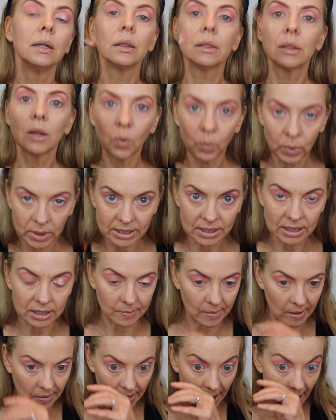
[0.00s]
the
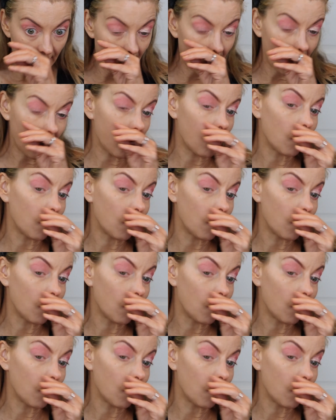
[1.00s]
wisdom in that.